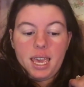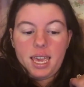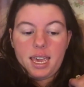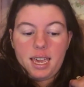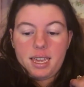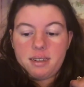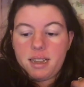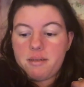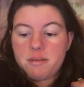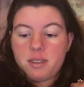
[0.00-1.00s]
And
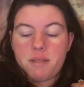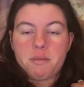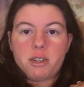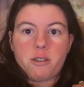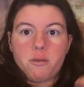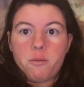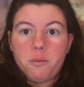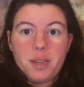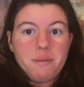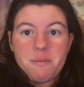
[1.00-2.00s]
yeah, so I'm going to
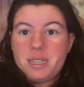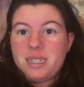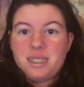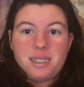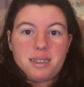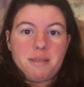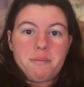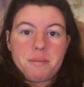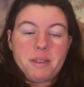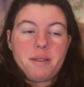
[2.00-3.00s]
wait for my cousin to
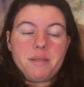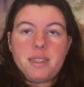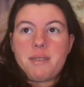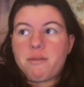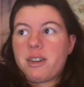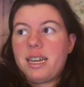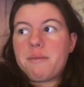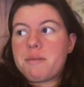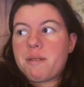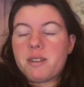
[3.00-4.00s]
come pick me up and then we're going to head
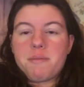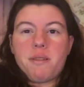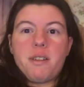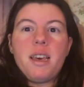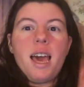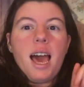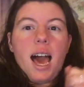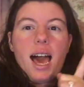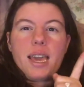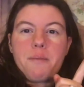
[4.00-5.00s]
up to Barnes & Noble.
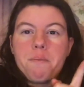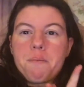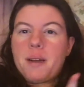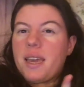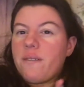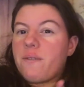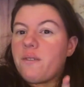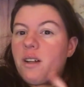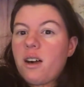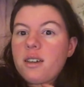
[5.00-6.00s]
I might
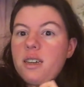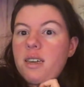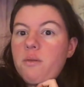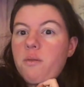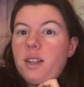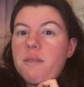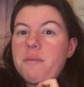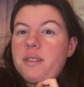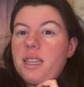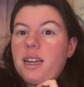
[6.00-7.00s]
vlog
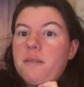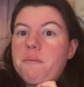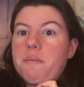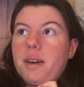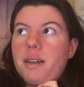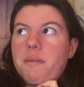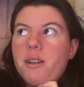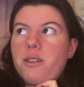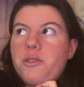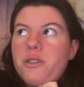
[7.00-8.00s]
I'm in there, but I'm
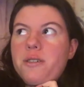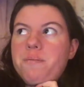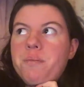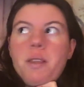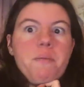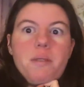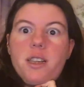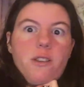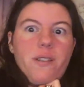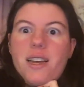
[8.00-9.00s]
not sure.
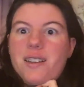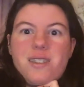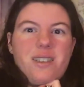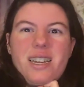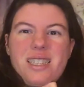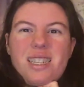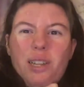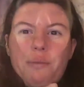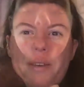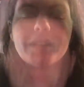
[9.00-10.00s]
But either way, I'll see you guys in a
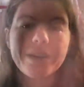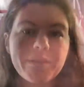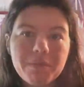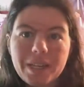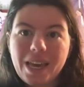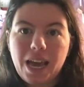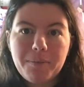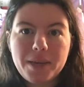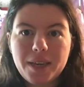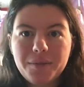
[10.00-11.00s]
little Good bit. morning, everybody.
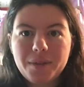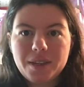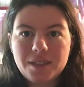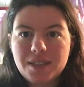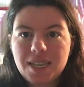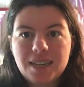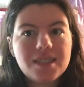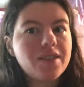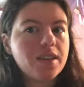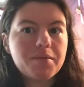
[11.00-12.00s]
Happy
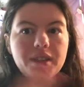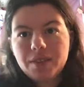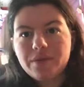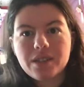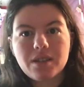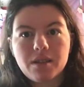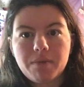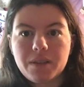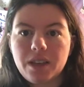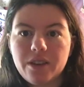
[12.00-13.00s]
Wednesday. So I completely forgot to
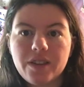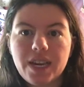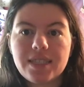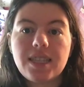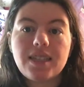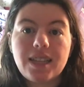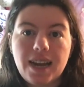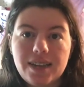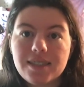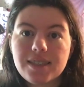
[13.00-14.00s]
update you guys
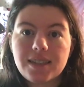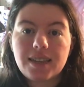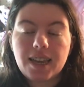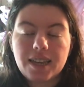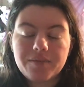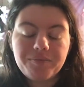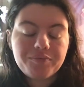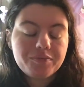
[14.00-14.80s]
last night,